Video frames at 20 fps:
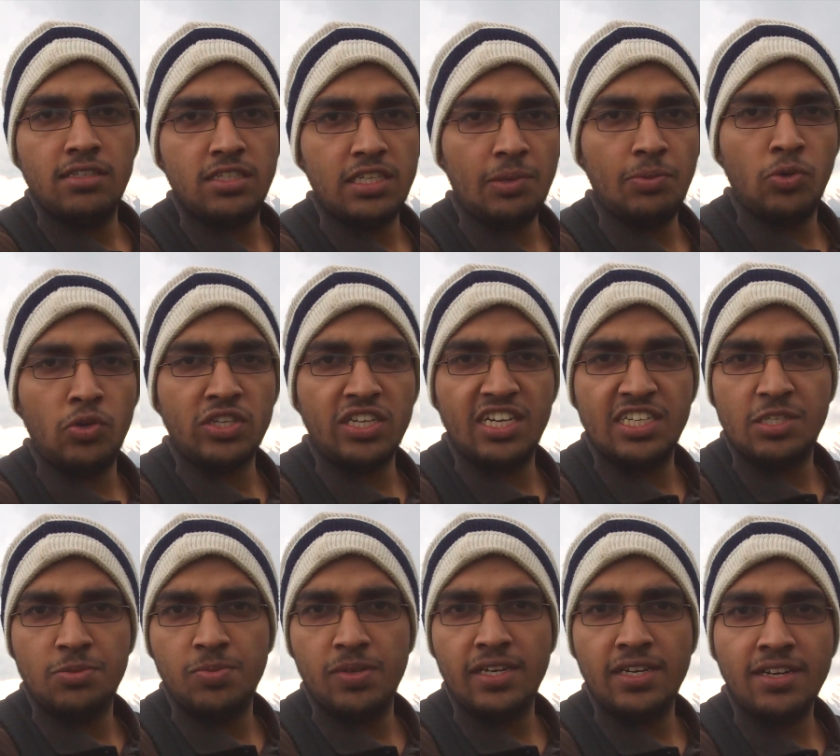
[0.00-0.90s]
Jammu and
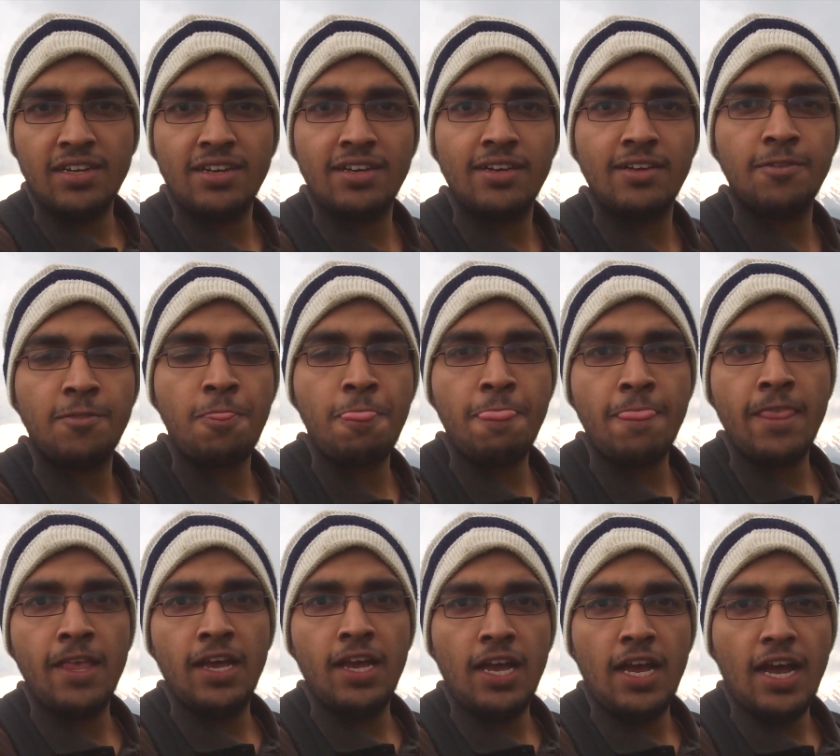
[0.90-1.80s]
Kashmir,
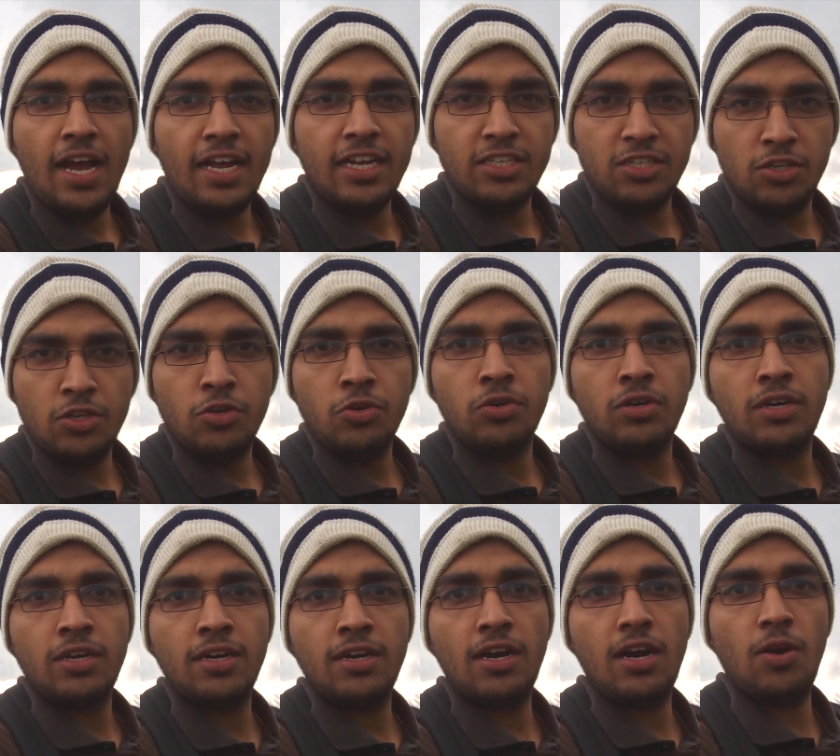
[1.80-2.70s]
and you
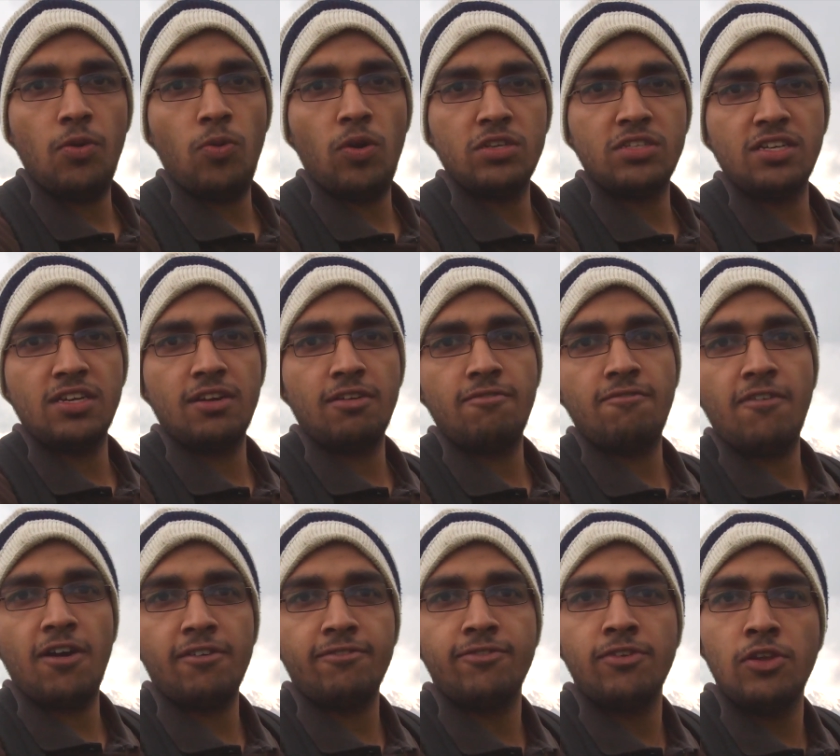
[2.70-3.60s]
are watching
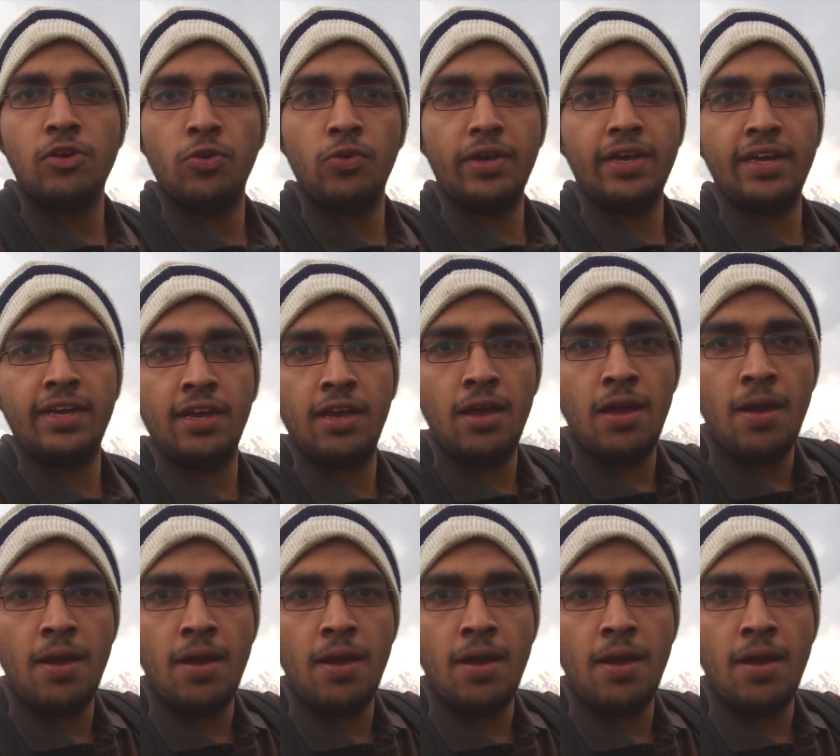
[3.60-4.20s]
FunForLouis.